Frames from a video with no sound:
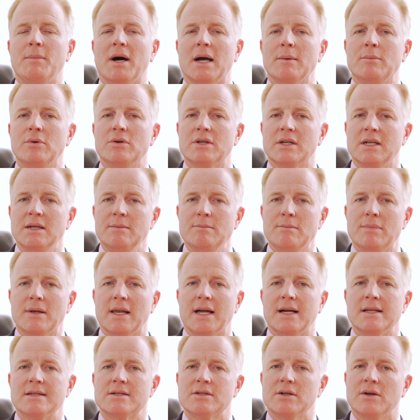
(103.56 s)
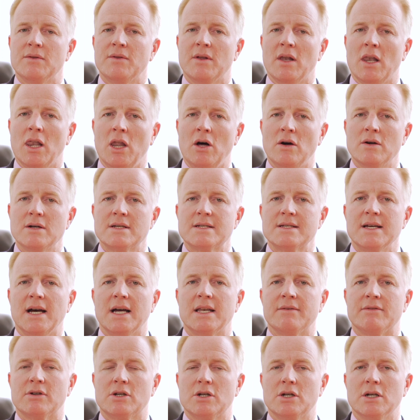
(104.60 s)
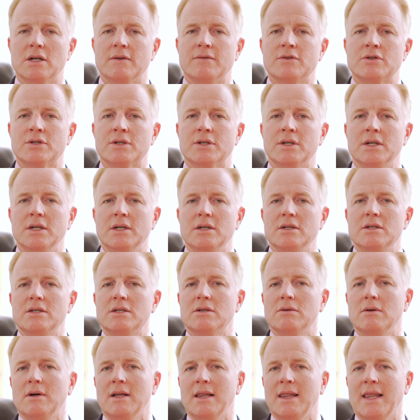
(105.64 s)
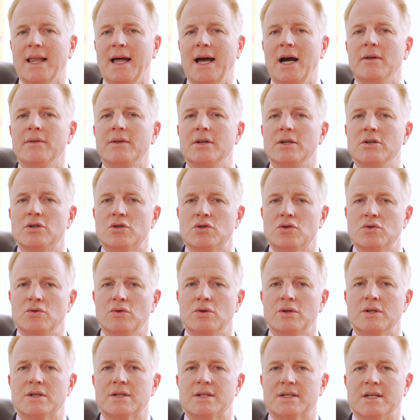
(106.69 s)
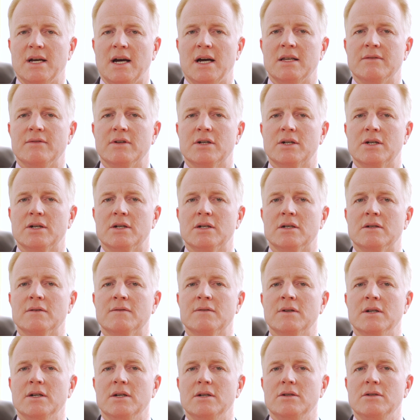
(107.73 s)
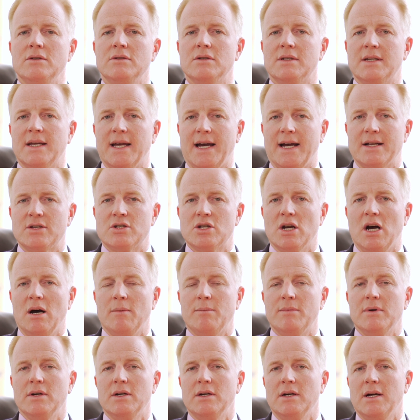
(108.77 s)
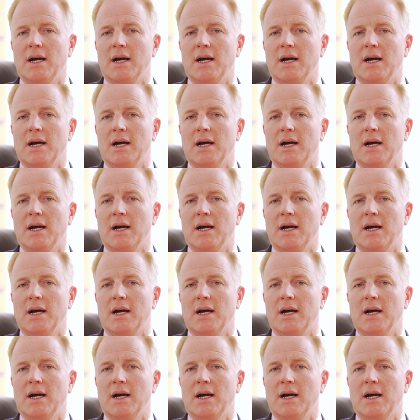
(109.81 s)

by putting implants on the long side of a curvature to allow the shorter side of a curve to catch up